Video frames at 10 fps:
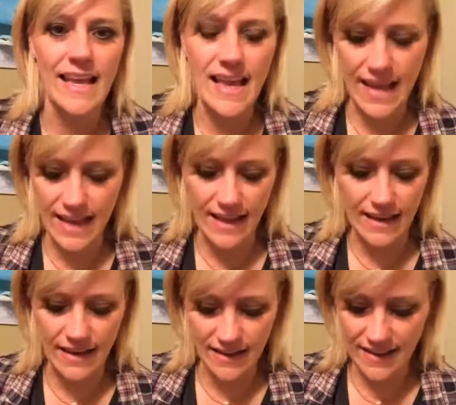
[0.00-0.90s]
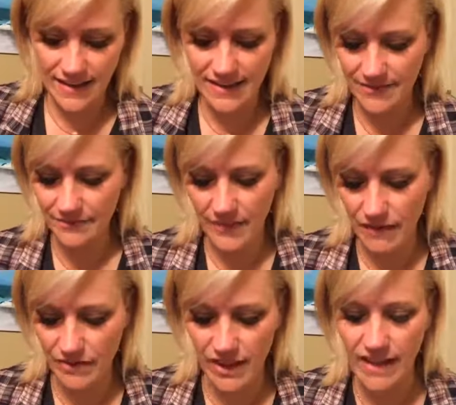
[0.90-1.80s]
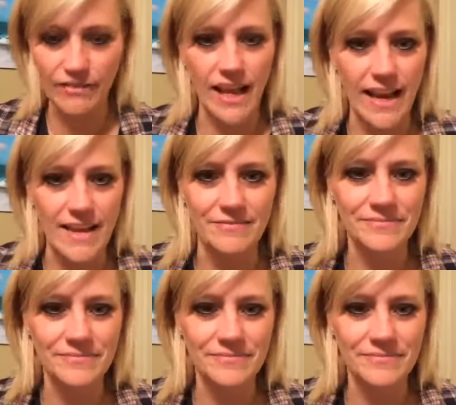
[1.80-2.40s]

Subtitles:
And I feel like I've kind of